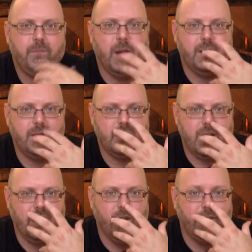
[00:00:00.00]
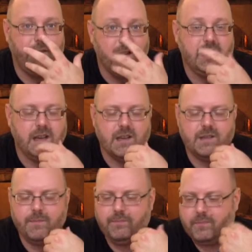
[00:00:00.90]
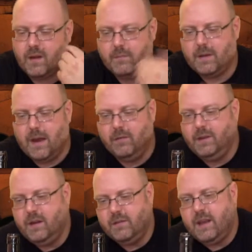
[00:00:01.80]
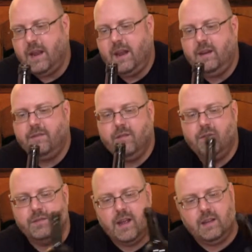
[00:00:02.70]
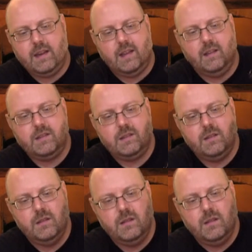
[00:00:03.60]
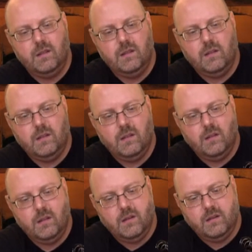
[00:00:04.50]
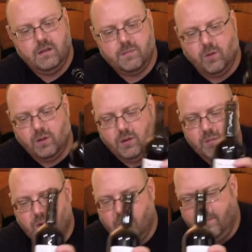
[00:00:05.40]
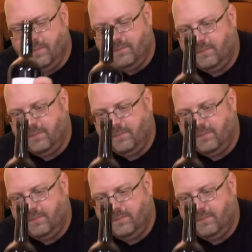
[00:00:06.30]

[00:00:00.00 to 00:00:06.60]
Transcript: But you get a little fuzziness, but I really don't get any fruit. Now again, let's, let's pour a little more.